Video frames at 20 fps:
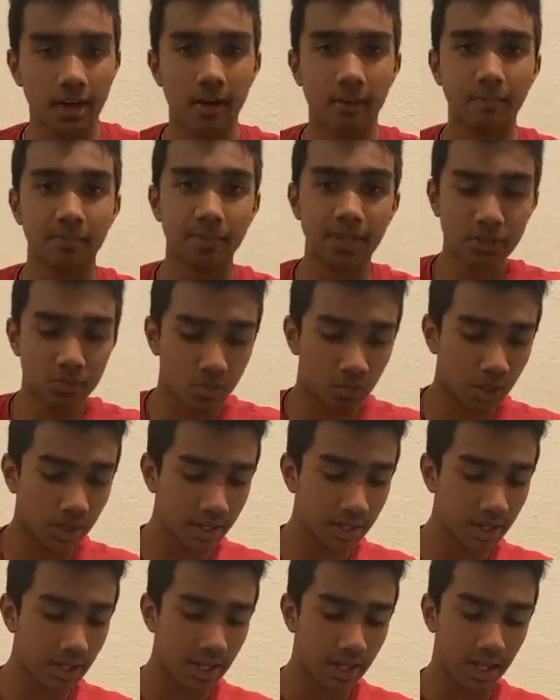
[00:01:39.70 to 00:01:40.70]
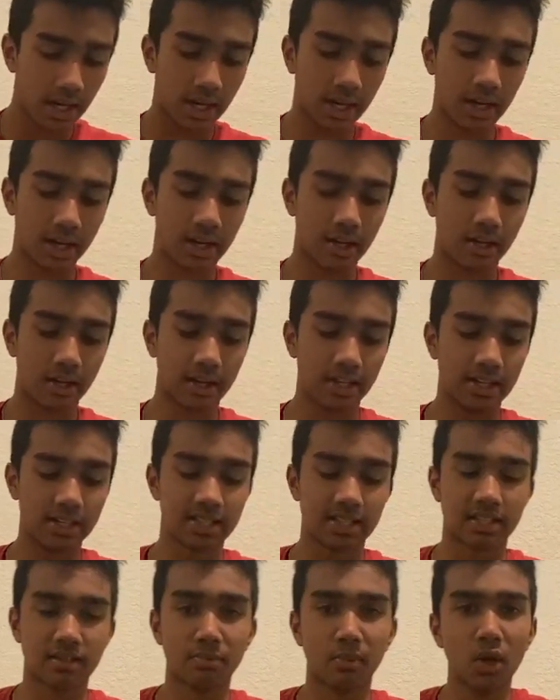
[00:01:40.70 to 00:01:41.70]
This one, it's
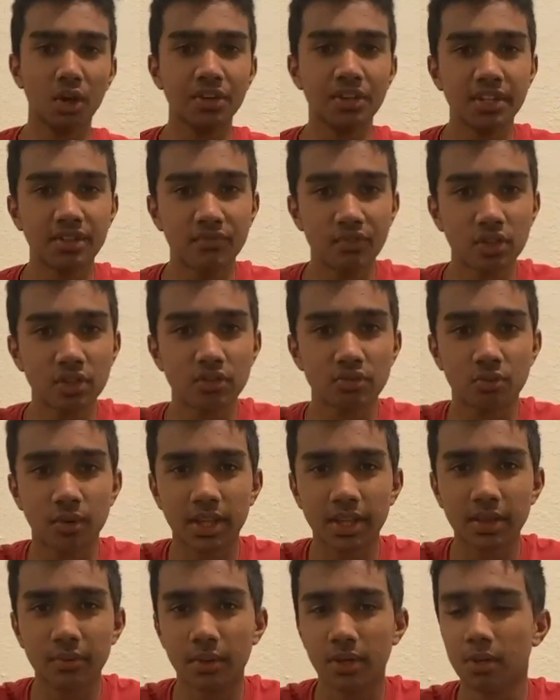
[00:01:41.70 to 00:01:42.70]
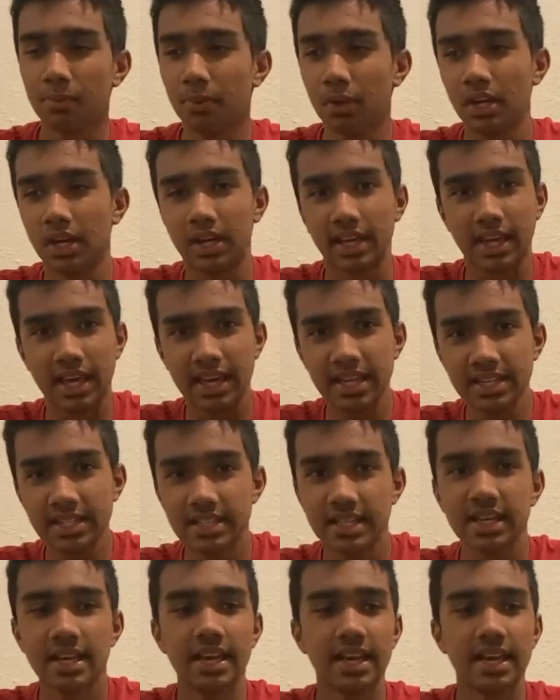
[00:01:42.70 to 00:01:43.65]
a small difference really when you put it in a case.